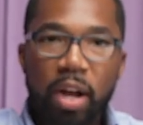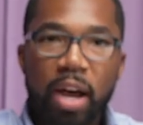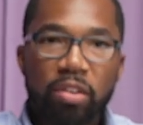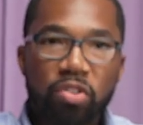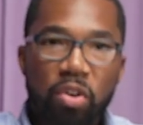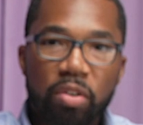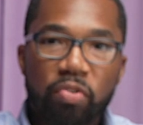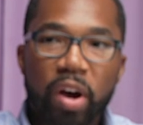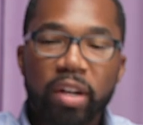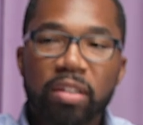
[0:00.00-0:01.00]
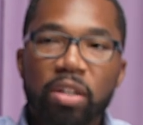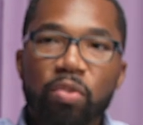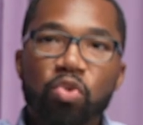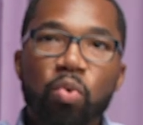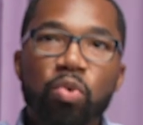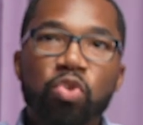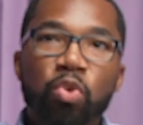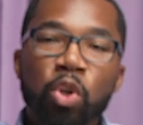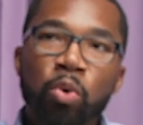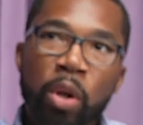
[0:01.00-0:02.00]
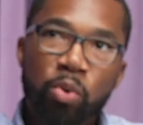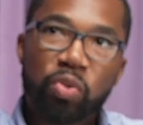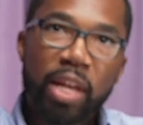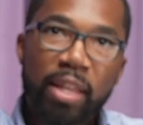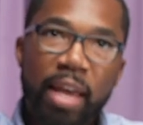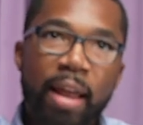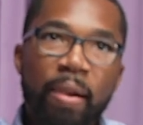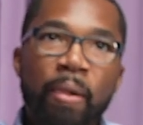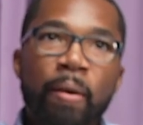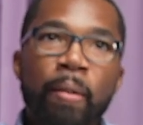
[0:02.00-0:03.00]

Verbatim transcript: kind of starting to find yourself. So so you you said that